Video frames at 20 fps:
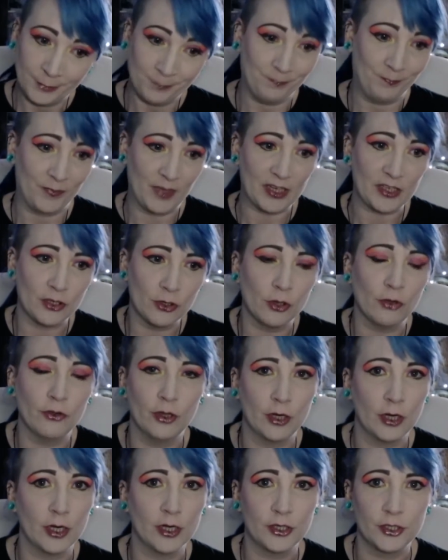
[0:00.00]
that's not
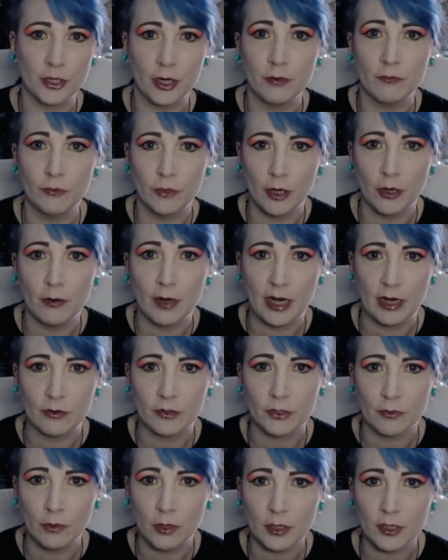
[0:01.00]
that I don't know how
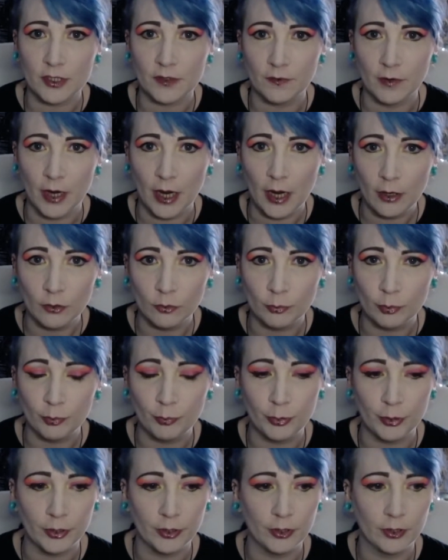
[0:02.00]
to ask for help,
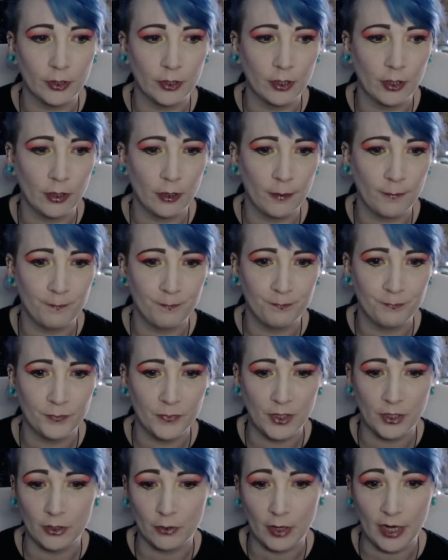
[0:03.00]
but, um,
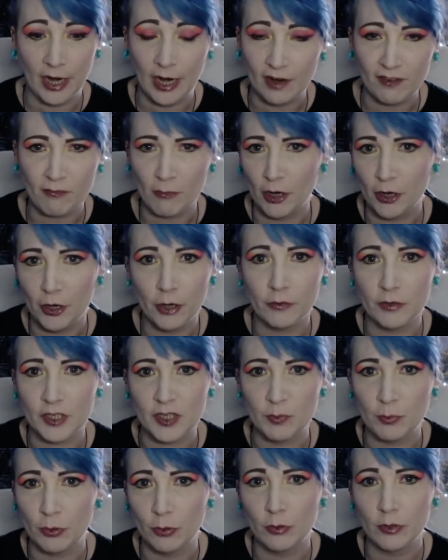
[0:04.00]
you know, I have my own
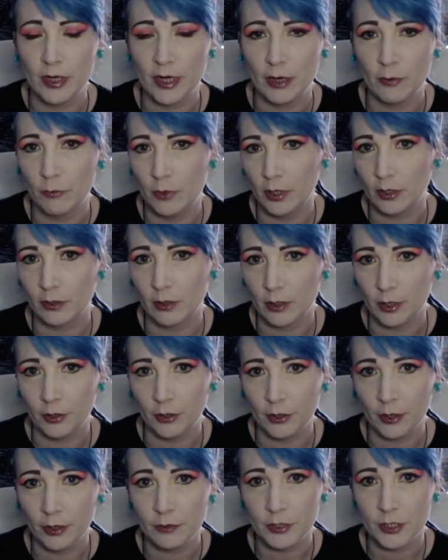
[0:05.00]
support network that I
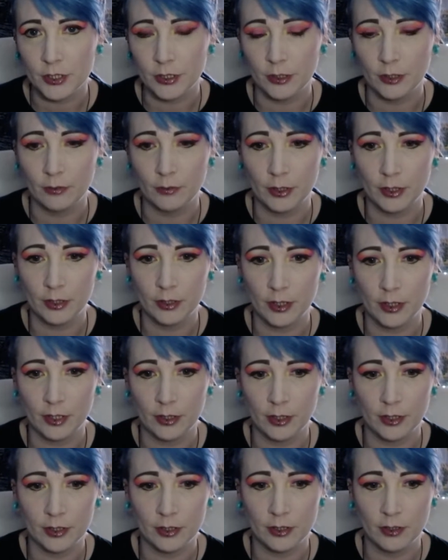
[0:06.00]
go to, and, and
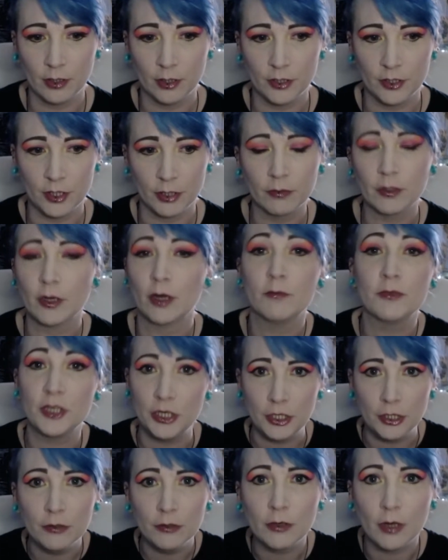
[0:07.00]
I, I don't come to
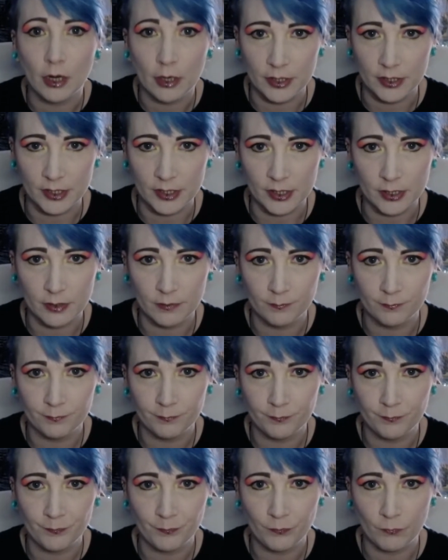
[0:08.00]
you guys,
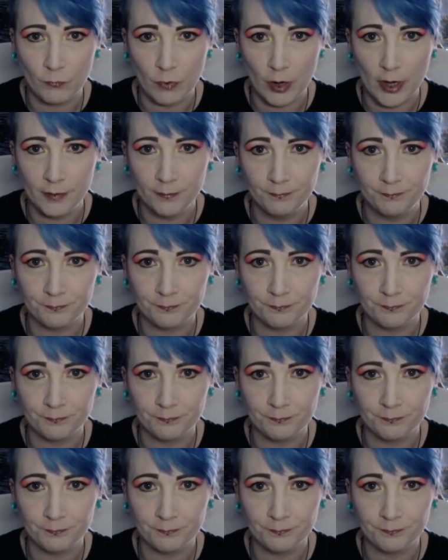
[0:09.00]
right?